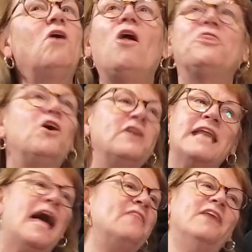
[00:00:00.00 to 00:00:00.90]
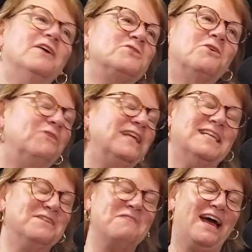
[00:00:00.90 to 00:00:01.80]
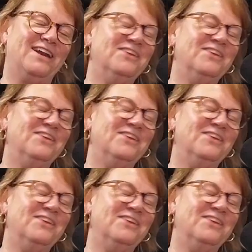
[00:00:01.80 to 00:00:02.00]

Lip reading: We're all 39 there, so it really doesn't matter.